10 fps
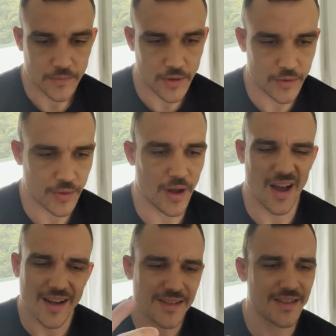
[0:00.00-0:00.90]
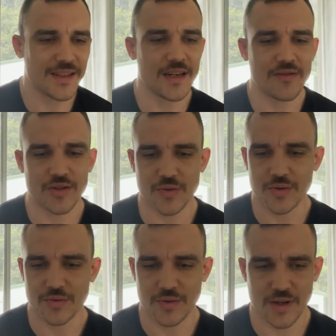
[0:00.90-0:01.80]
And then, oh, she didn't even do
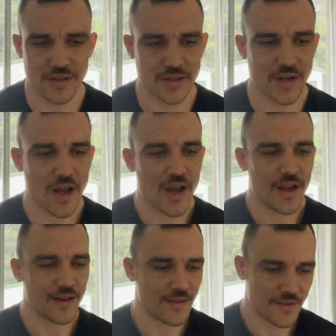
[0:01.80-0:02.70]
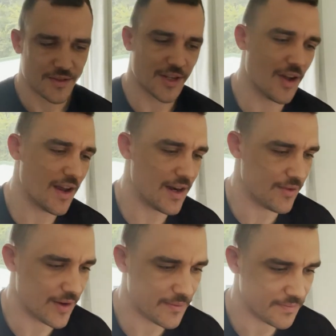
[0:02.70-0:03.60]
his reaction. So
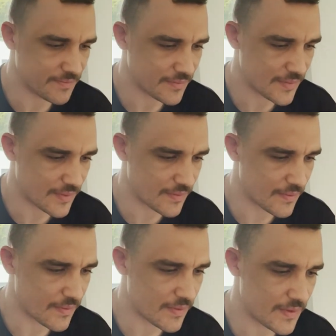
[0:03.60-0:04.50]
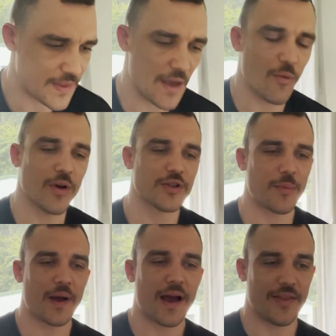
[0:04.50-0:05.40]
anyway, there was
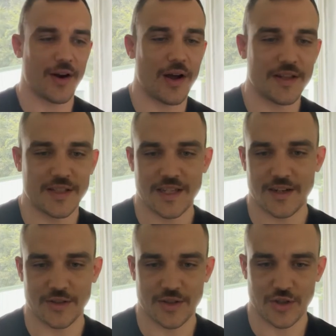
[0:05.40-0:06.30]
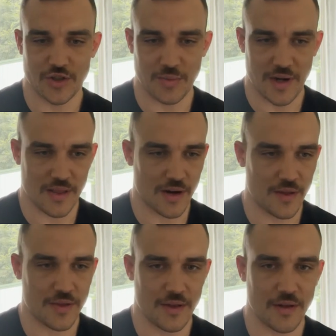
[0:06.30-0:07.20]
a part that I'd seen on social media
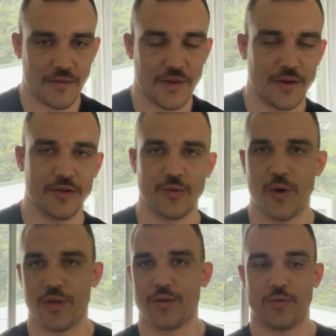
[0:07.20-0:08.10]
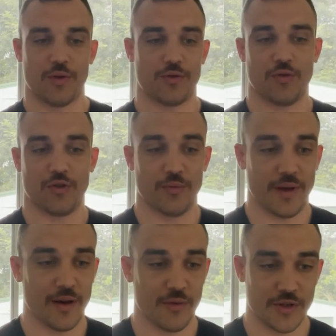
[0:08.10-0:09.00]
that I figure is worth talking
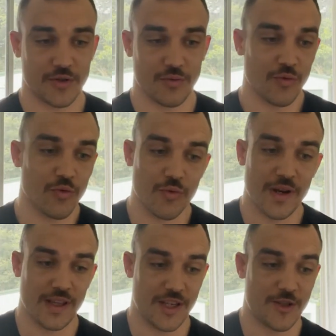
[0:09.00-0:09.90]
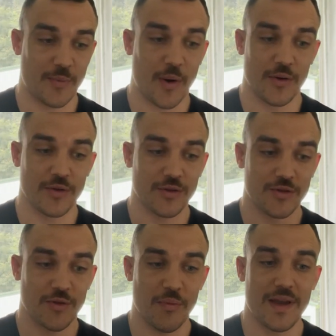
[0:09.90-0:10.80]
about, which really
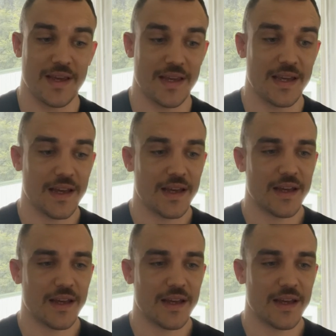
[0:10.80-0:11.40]
spoke to me